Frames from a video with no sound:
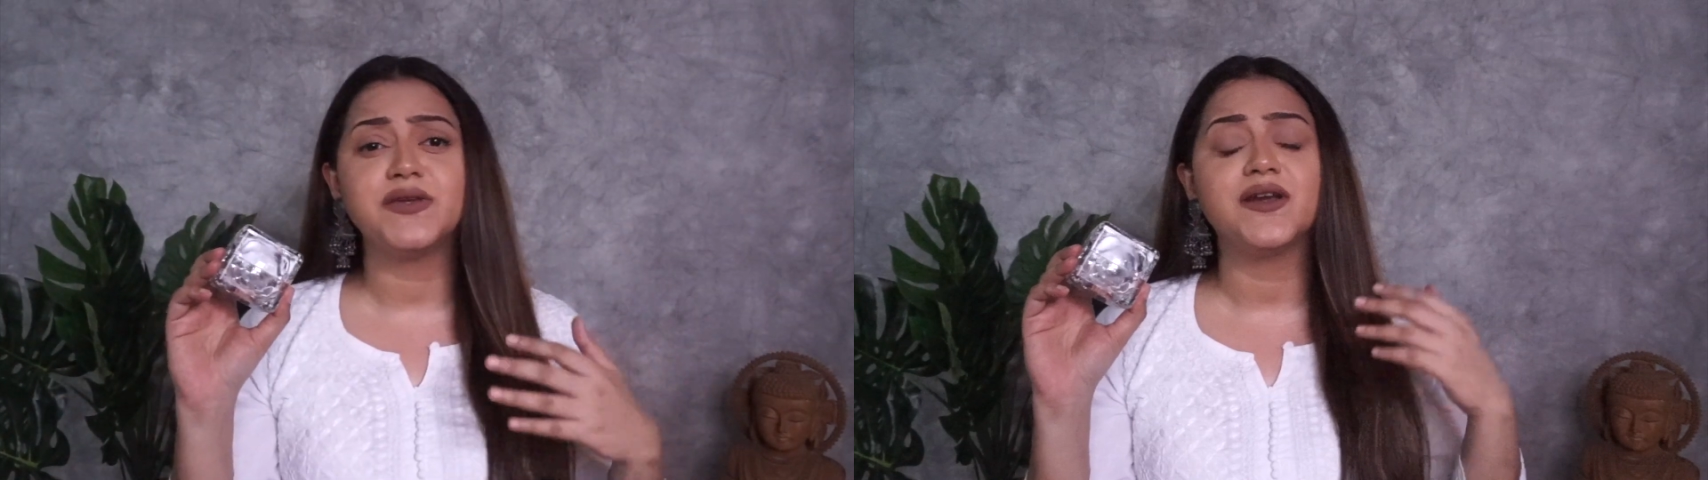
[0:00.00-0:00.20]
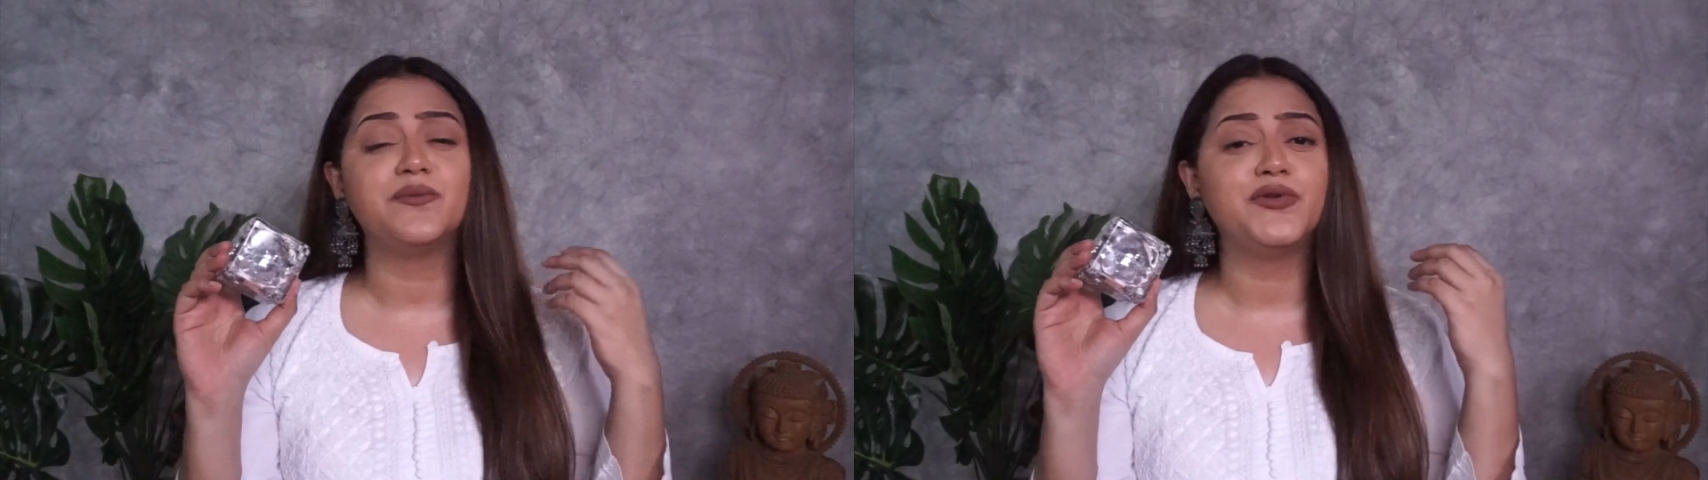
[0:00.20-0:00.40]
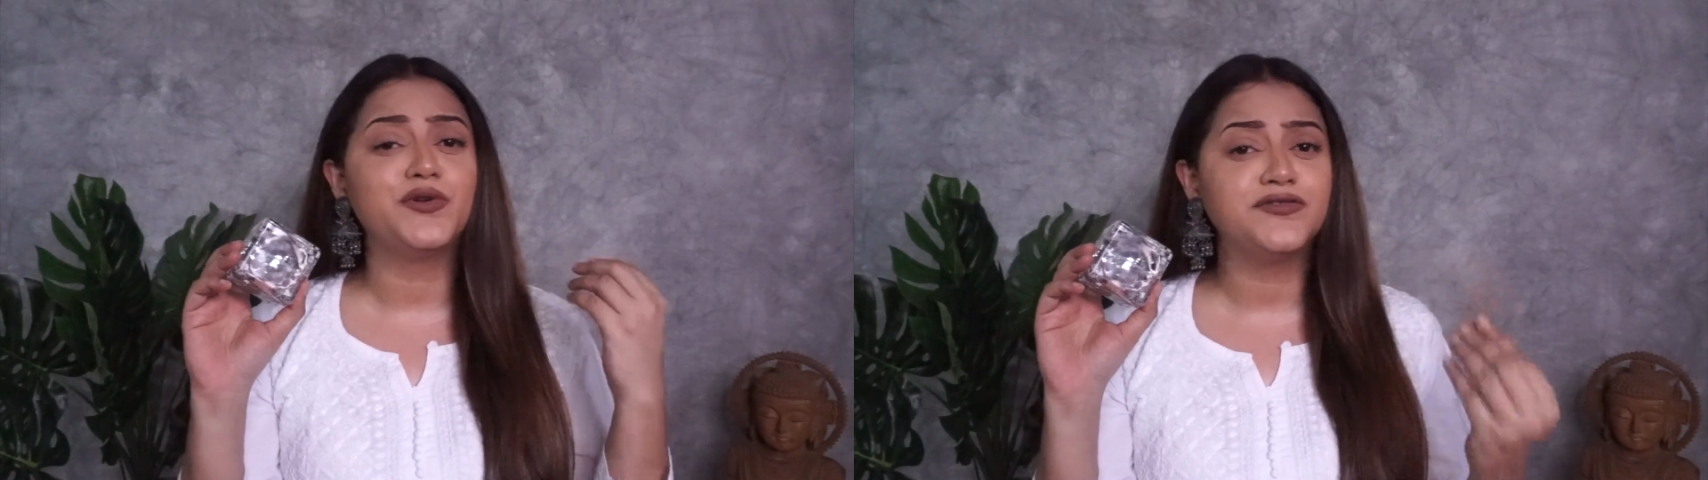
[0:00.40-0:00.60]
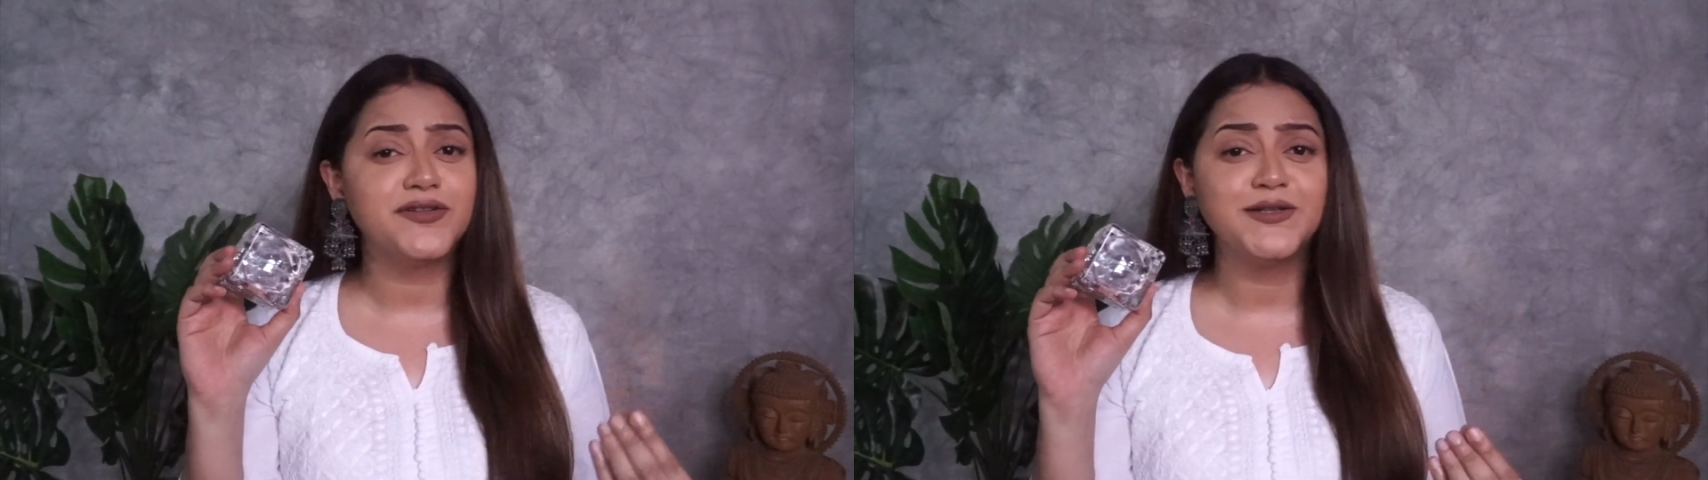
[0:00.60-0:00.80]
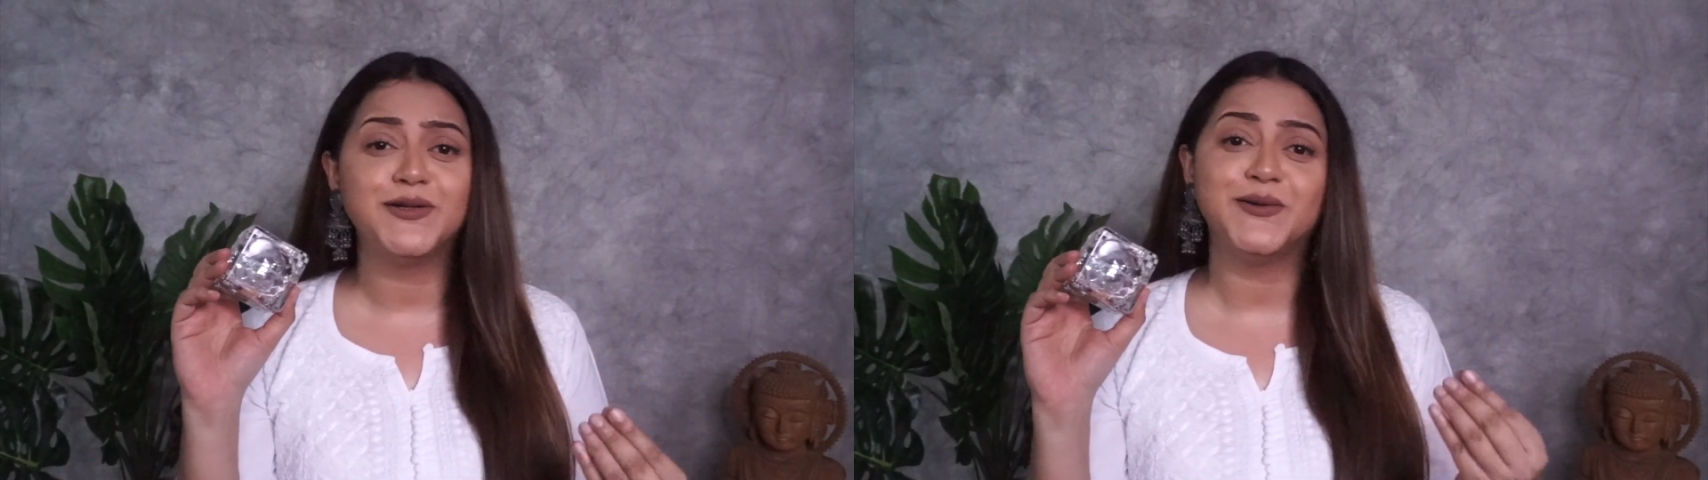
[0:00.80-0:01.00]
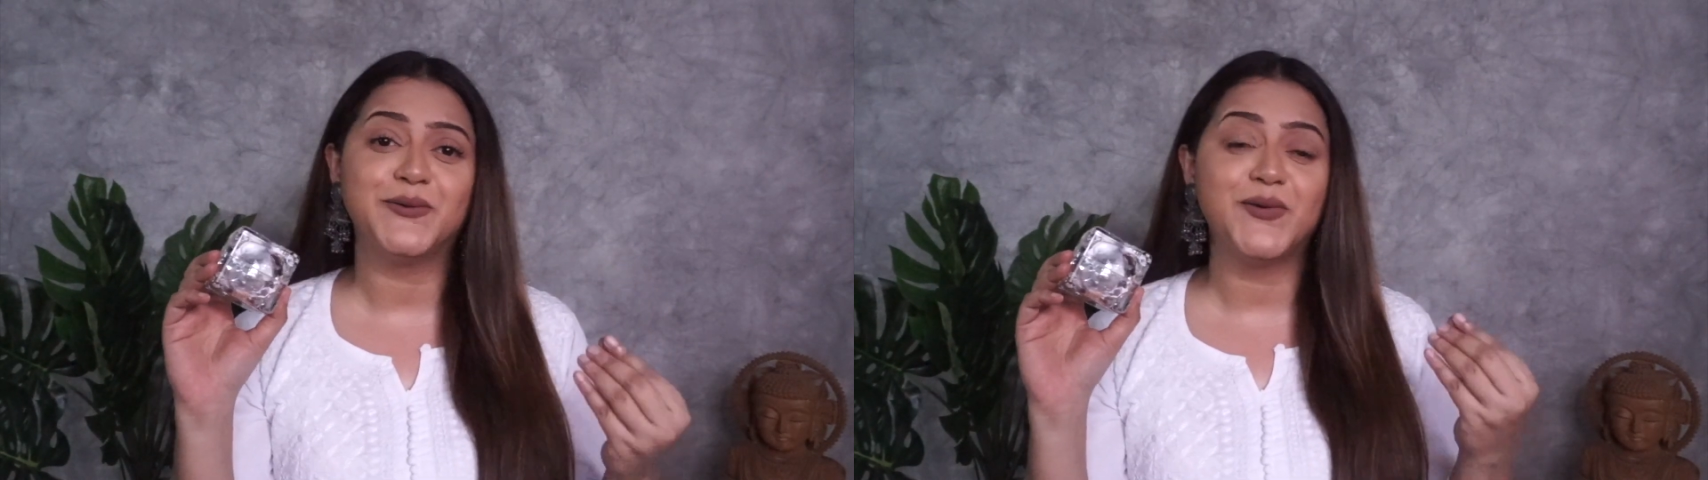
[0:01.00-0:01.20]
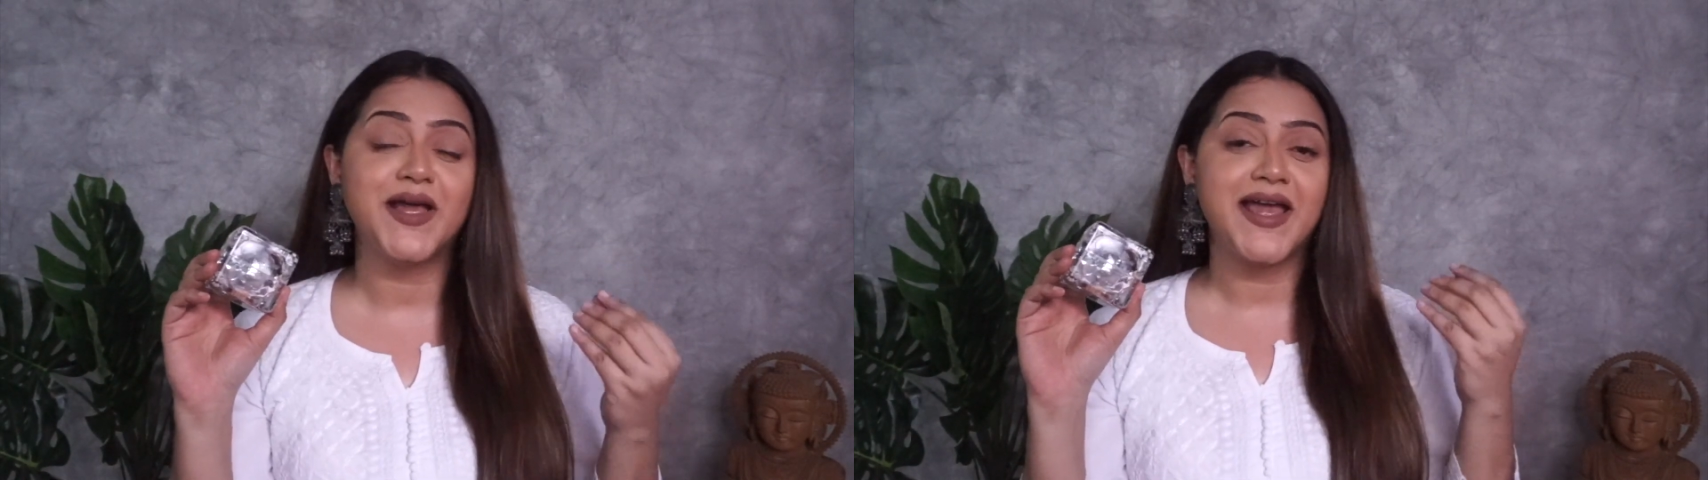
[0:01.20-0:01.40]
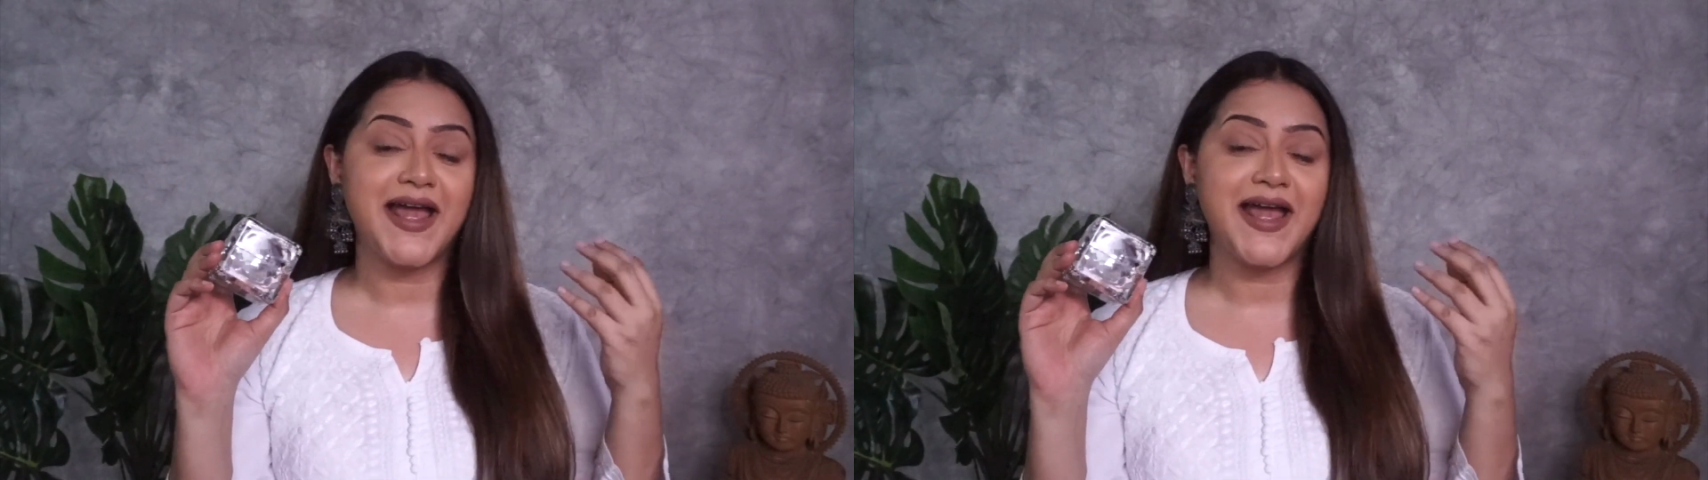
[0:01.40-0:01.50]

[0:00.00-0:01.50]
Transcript: me a beautiful glow